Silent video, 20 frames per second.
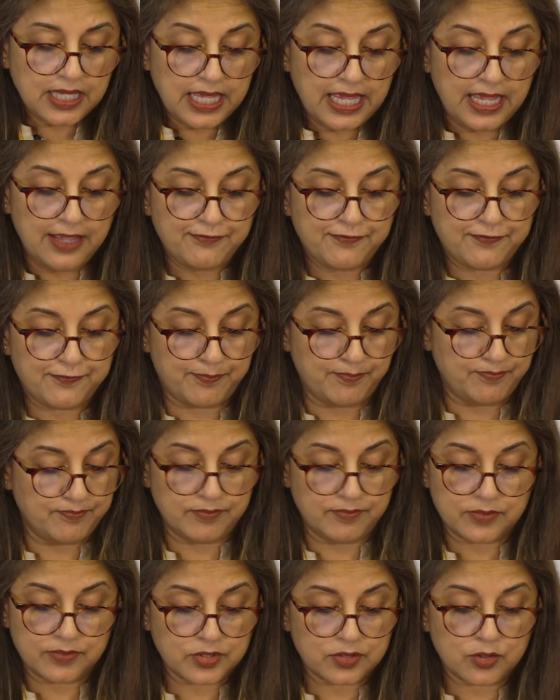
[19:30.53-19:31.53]
If
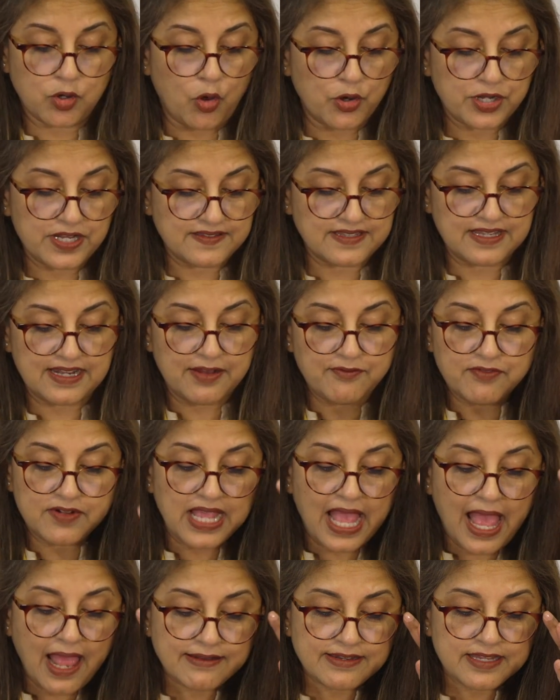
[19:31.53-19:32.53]
God is in
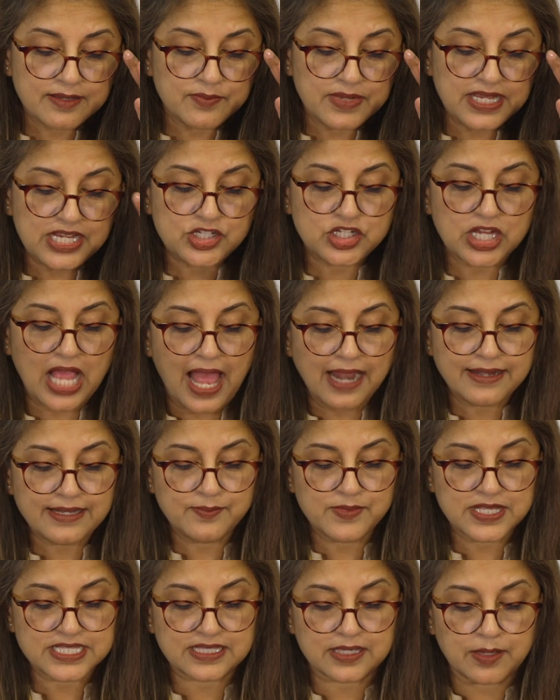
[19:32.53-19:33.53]
every atom, each
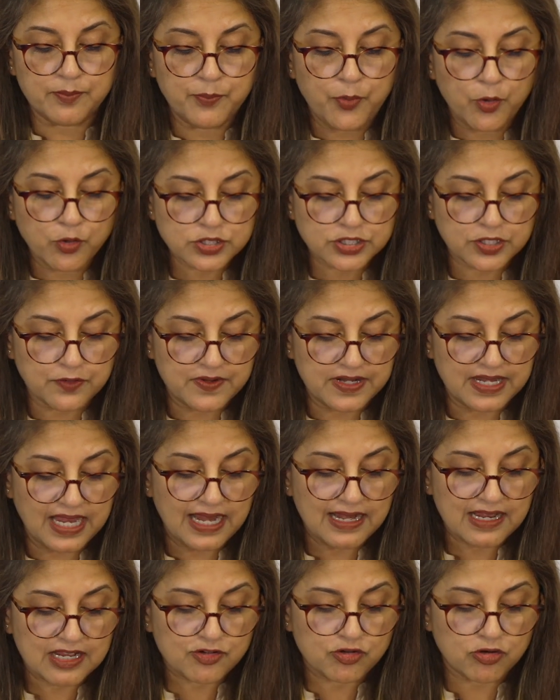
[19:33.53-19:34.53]
atom is composed of an
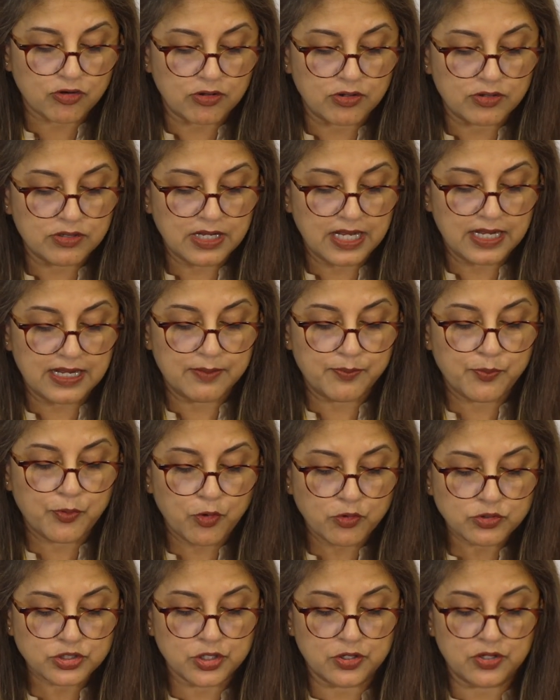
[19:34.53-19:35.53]
electron and a
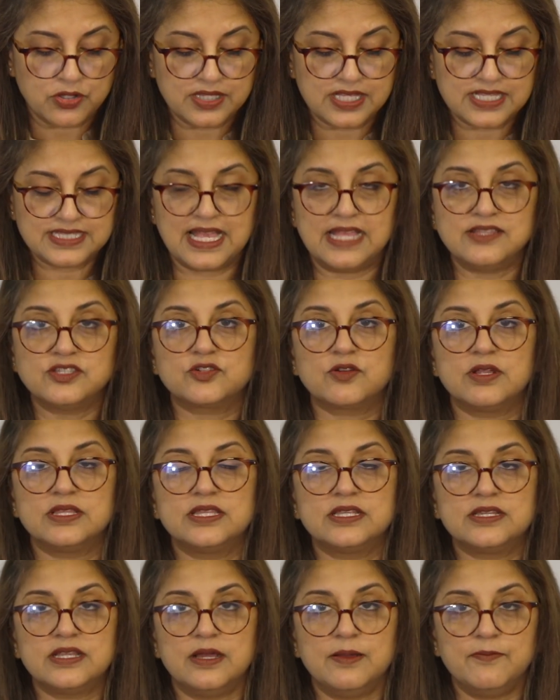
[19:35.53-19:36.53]
proton. The
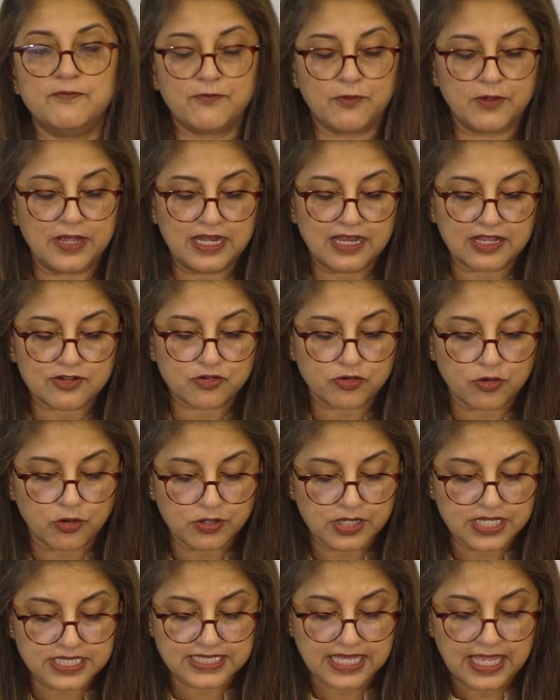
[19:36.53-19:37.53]
Sanskrit term for
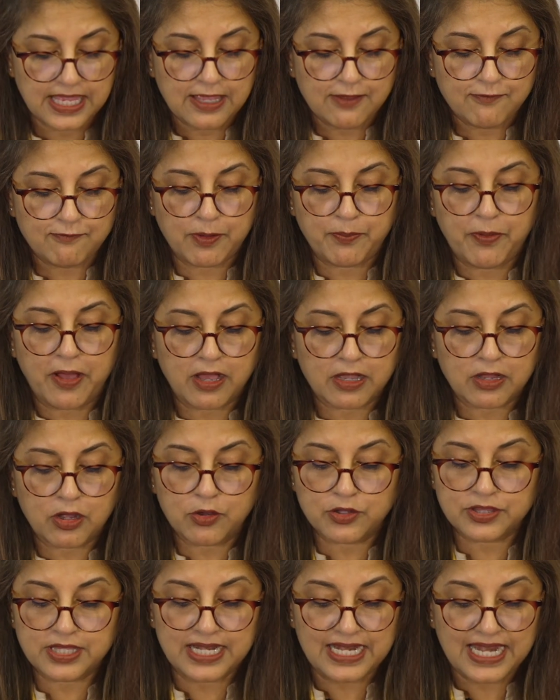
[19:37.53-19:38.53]
electron is
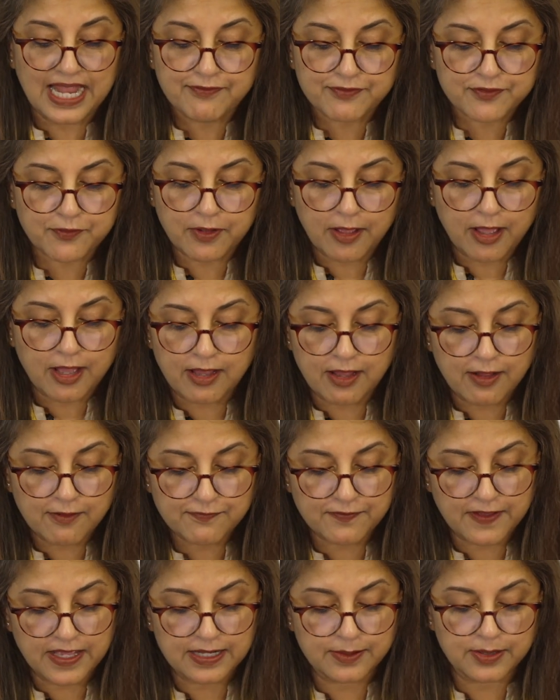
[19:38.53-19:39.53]
vibhaga, the left
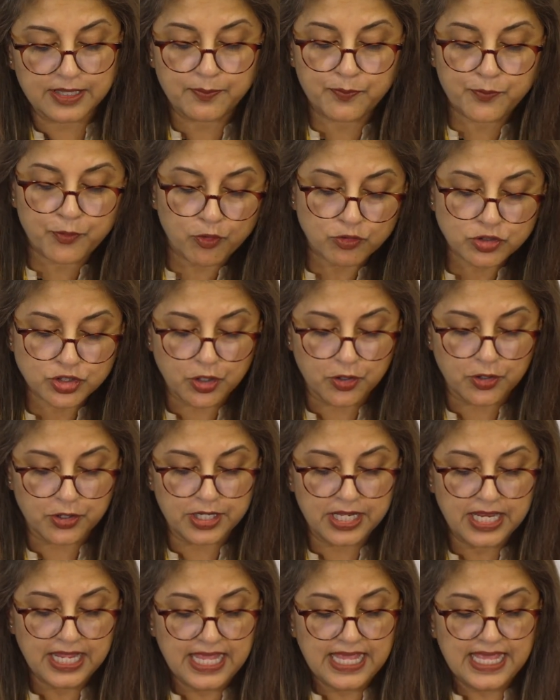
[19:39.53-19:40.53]
half, and the
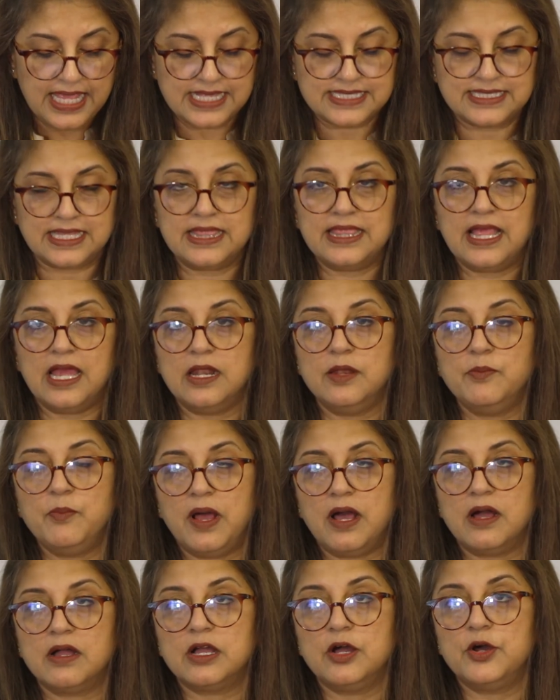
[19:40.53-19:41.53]
proton is the
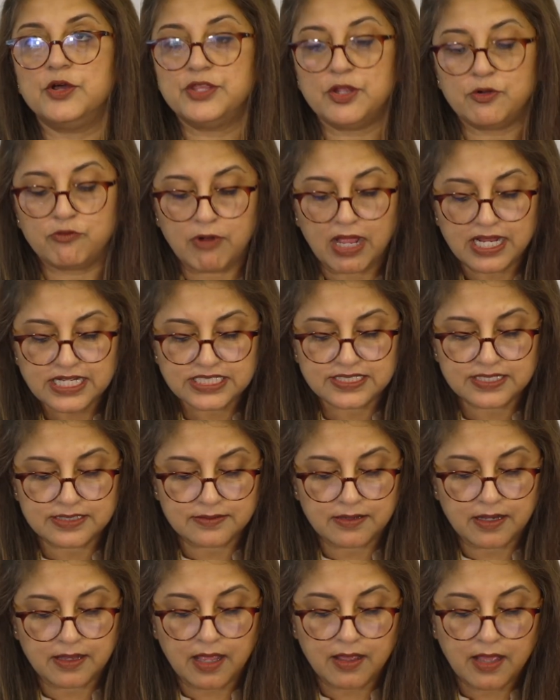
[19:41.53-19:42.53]
dhanbhaga, the right
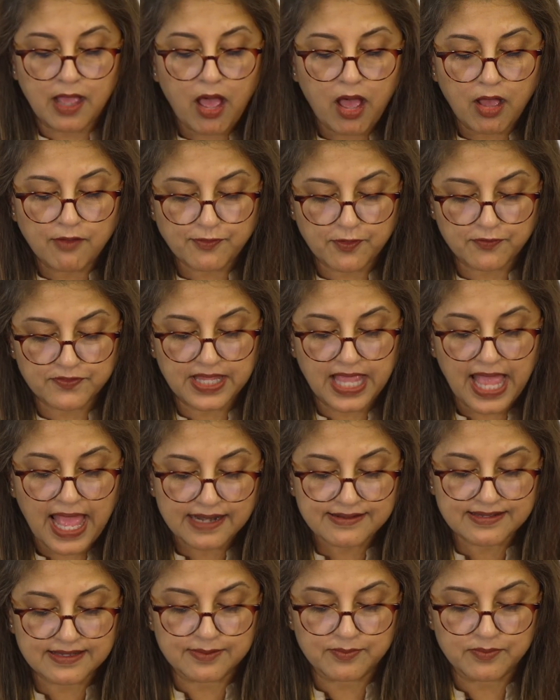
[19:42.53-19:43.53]
half of the
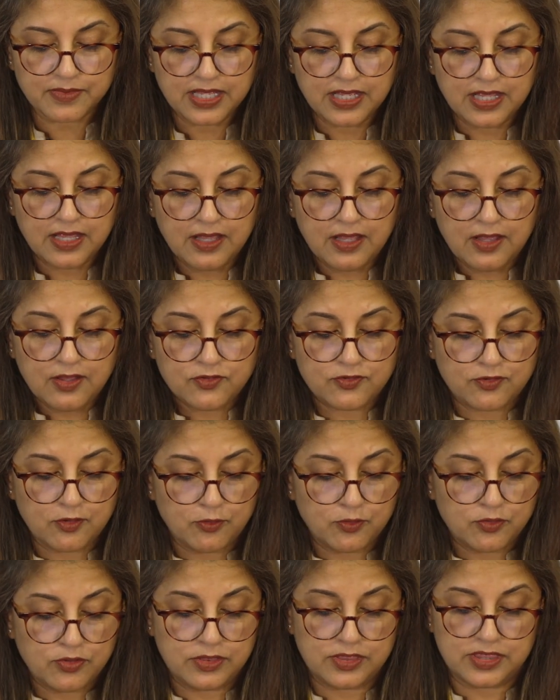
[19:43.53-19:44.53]
atom.
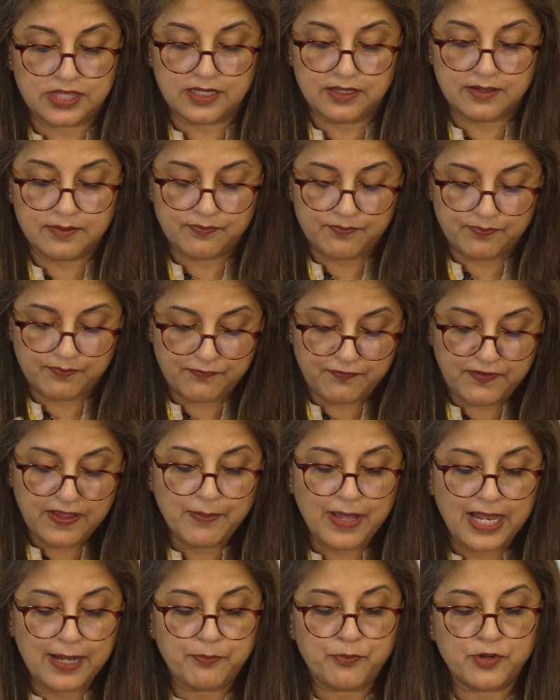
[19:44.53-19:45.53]
So the
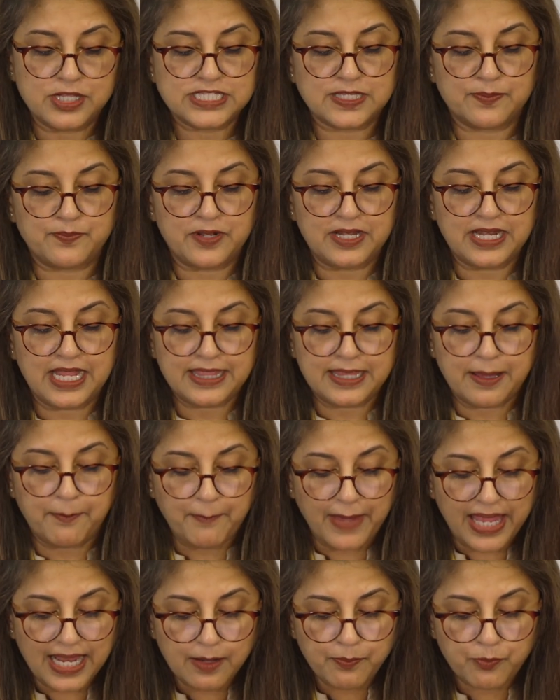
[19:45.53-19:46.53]
female principle and the
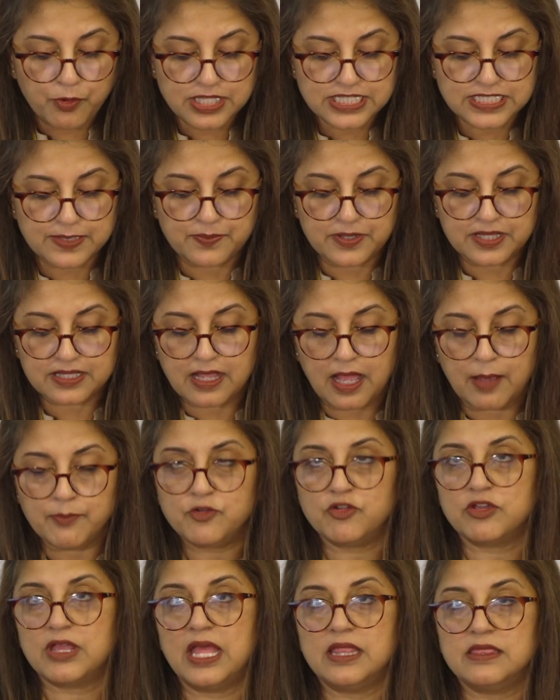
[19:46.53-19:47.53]
male principle come
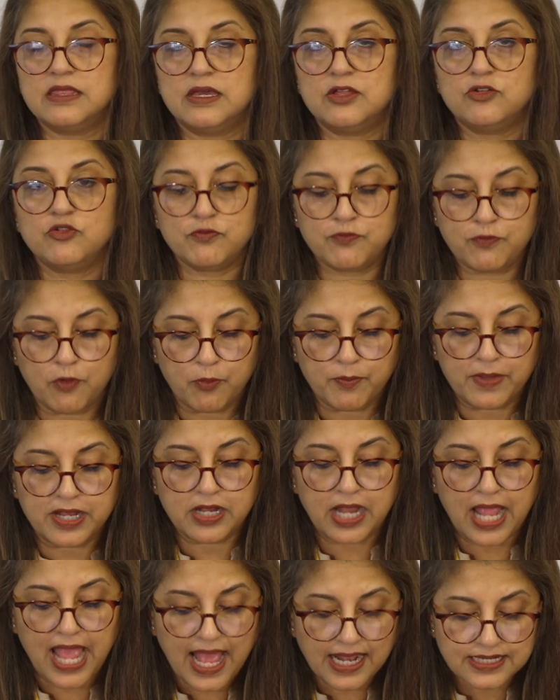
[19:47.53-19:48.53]
together to form
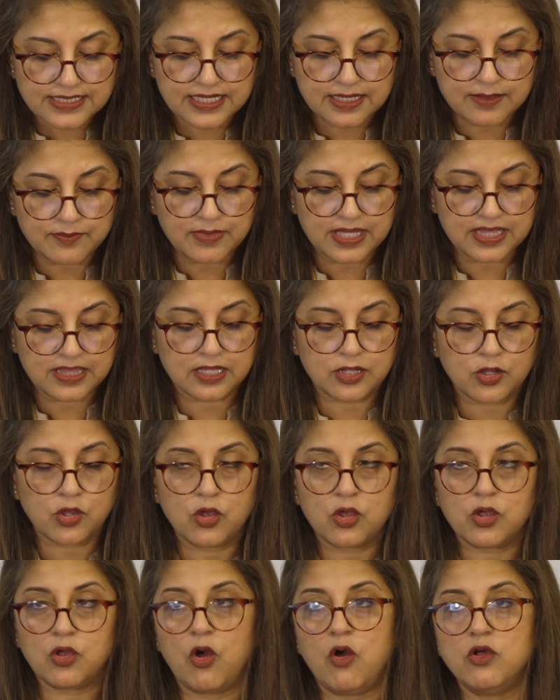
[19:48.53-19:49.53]
an atom, and the
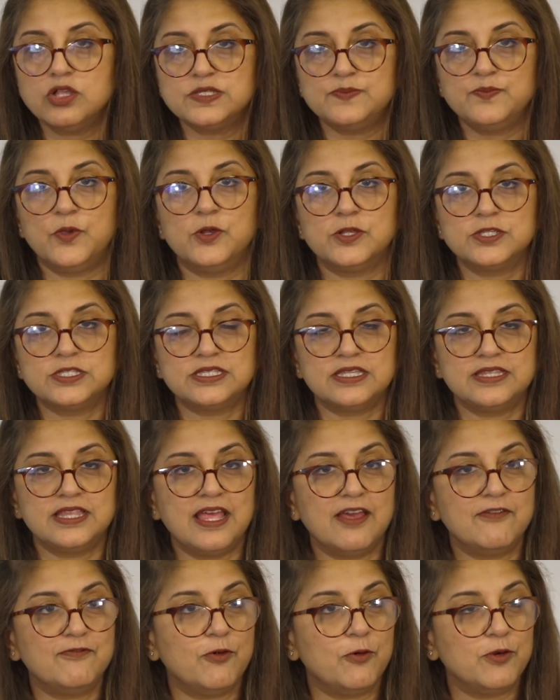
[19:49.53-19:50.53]
cosmos,
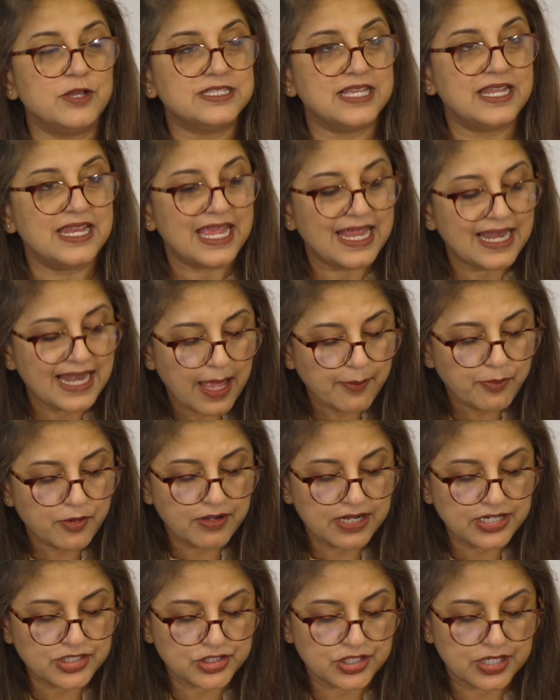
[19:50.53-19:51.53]
therefore, is an
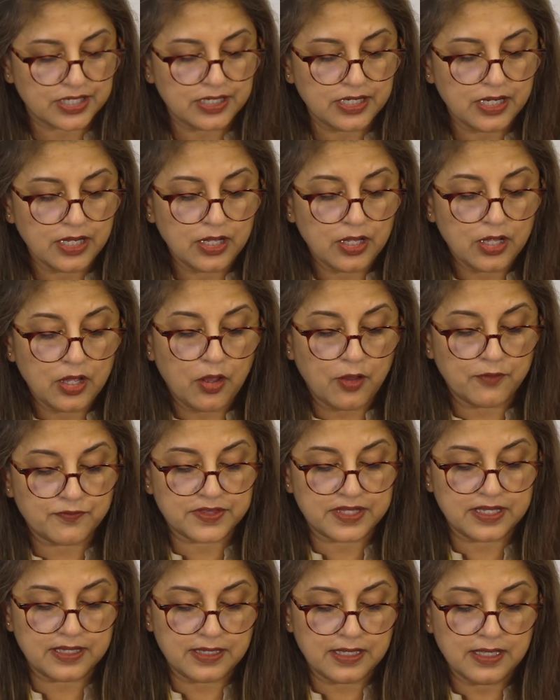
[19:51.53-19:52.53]
elaboration of
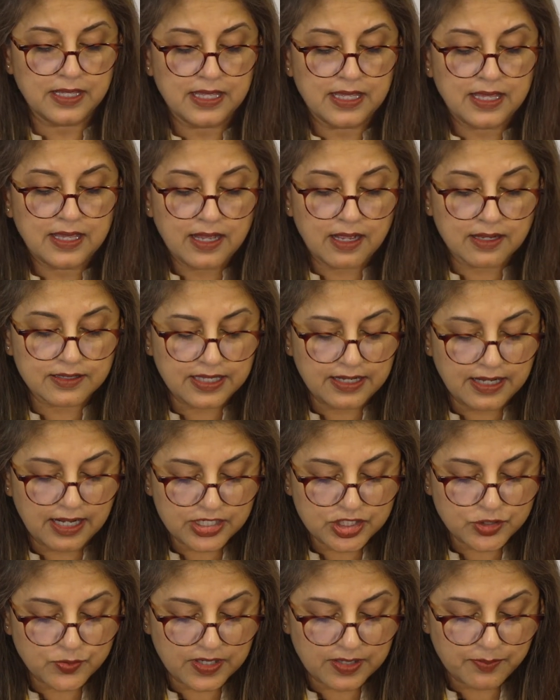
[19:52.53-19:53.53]
the
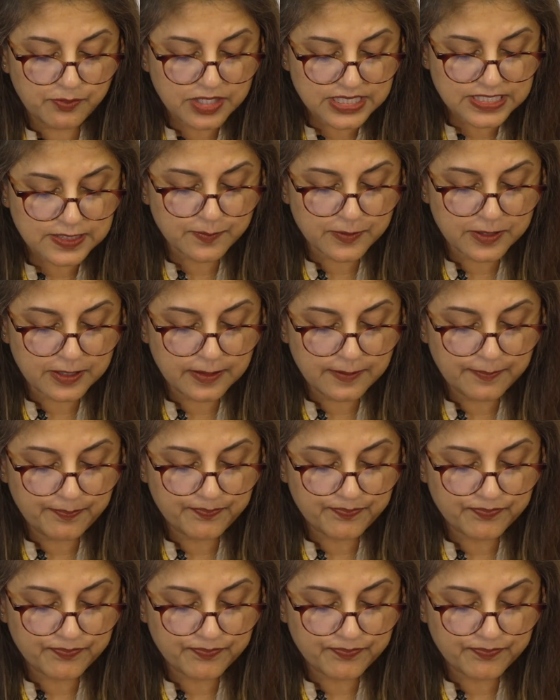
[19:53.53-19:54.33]
Ardhanarishwara principle.